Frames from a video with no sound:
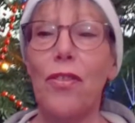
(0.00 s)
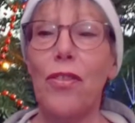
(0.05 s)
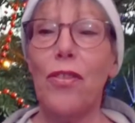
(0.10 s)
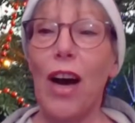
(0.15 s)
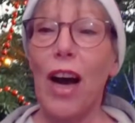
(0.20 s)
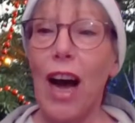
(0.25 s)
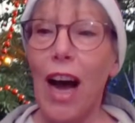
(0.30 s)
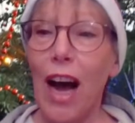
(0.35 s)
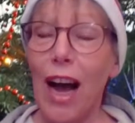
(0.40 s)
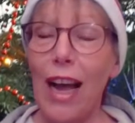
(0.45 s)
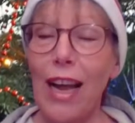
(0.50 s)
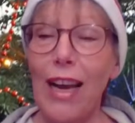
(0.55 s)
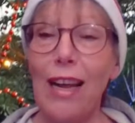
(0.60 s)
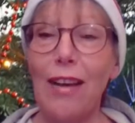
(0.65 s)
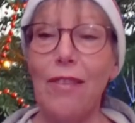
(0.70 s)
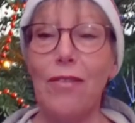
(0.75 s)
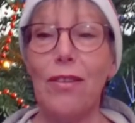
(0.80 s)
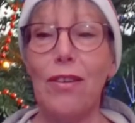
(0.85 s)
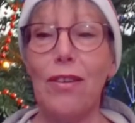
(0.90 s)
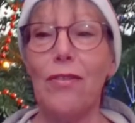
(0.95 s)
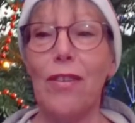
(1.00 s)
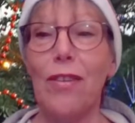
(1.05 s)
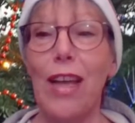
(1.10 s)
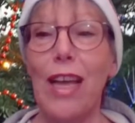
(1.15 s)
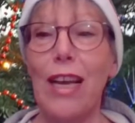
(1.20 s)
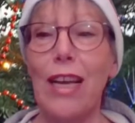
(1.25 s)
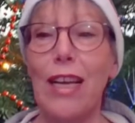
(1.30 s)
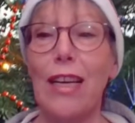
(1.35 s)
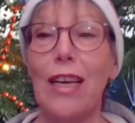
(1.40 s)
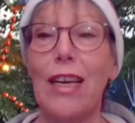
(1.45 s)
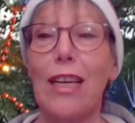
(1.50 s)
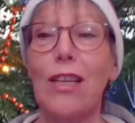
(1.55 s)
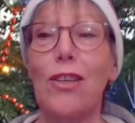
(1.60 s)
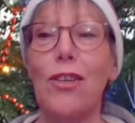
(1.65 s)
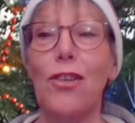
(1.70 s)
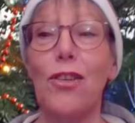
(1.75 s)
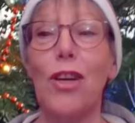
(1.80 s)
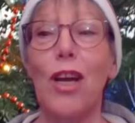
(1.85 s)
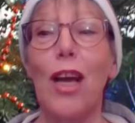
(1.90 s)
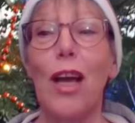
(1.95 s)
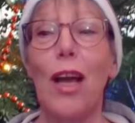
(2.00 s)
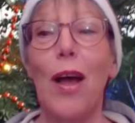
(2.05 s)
the high level of English,